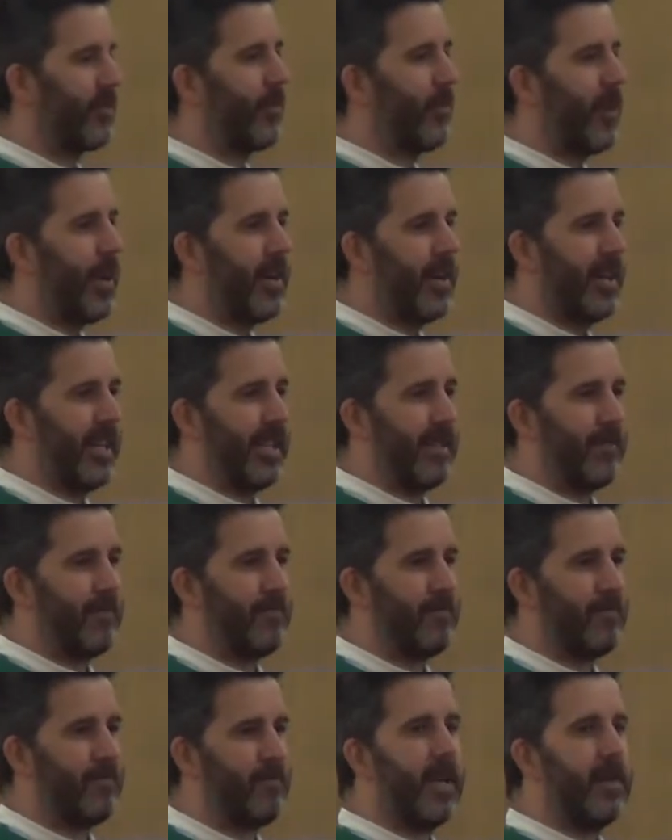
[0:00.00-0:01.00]
fine,
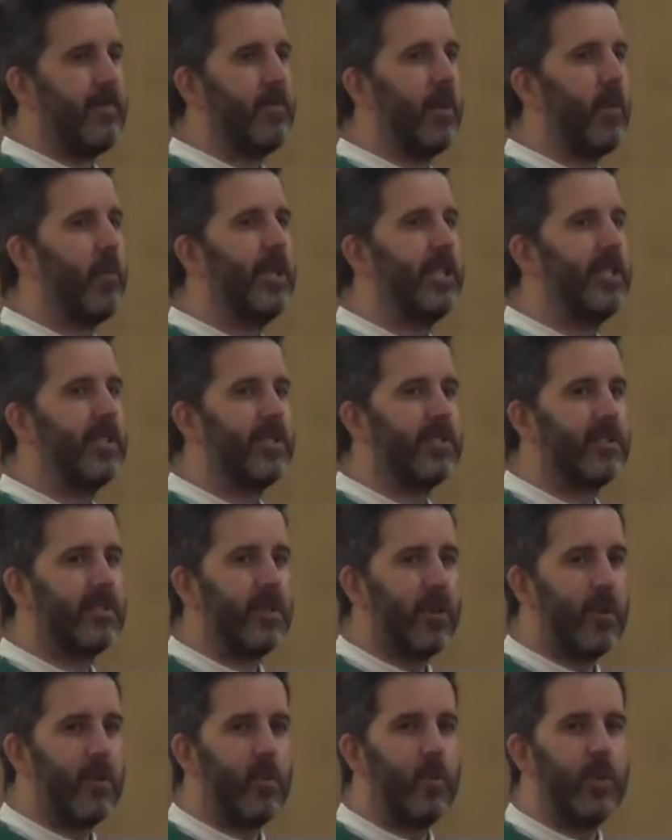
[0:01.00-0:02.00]
but we just
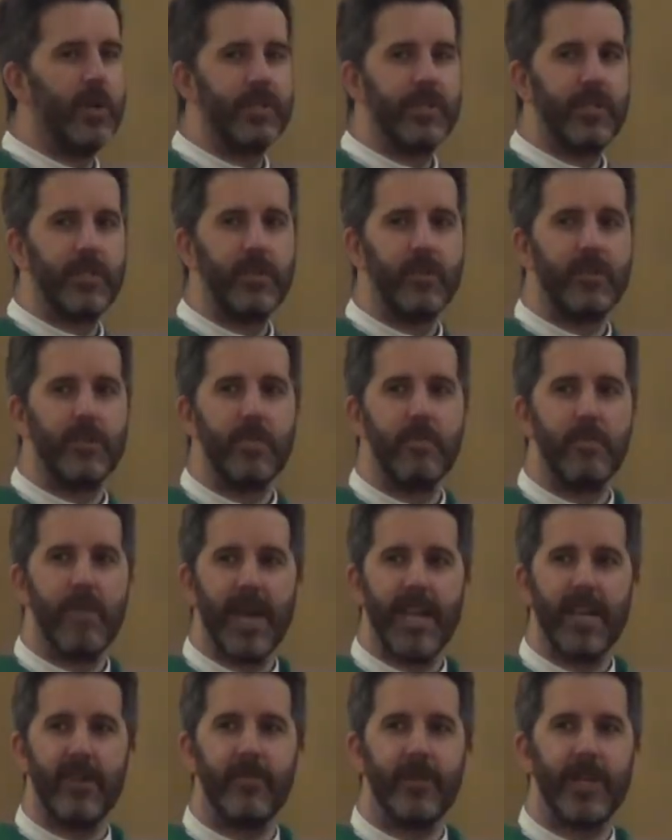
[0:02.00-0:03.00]
don't want you to
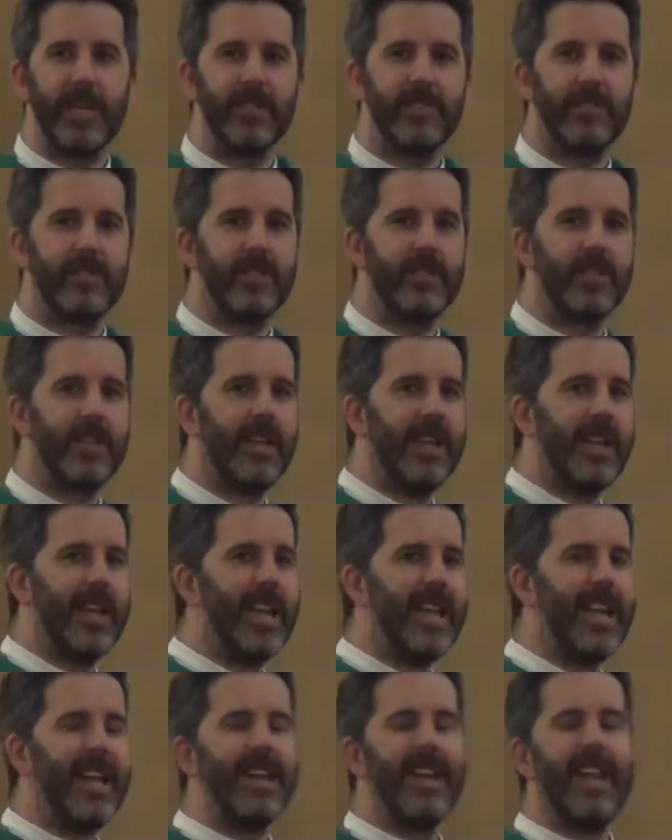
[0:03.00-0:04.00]
manifest it
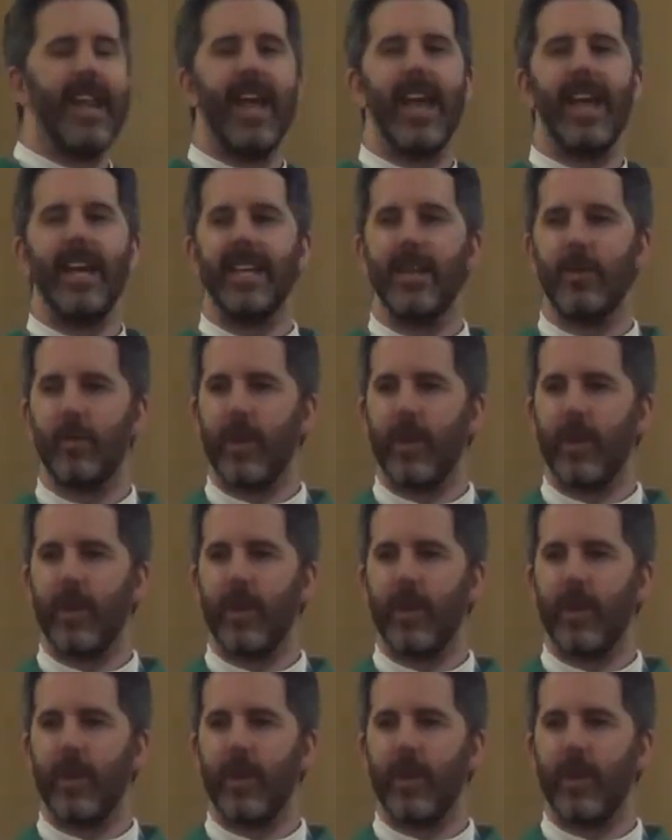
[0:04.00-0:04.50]
in any